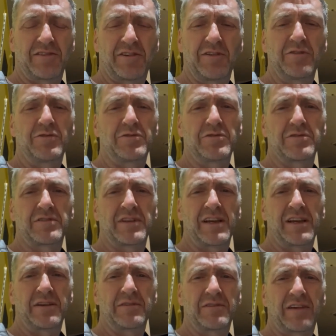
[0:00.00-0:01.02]
and lord
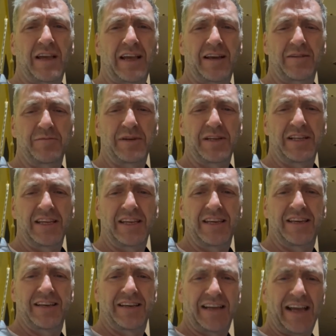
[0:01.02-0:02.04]
knows how many
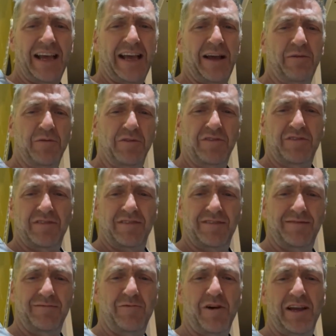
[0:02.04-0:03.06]
hours
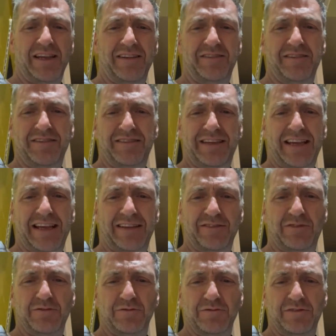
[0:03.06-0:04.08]
wait to get
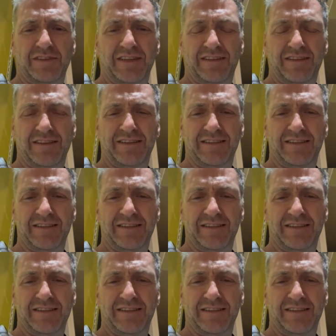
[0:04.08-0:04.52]
sorted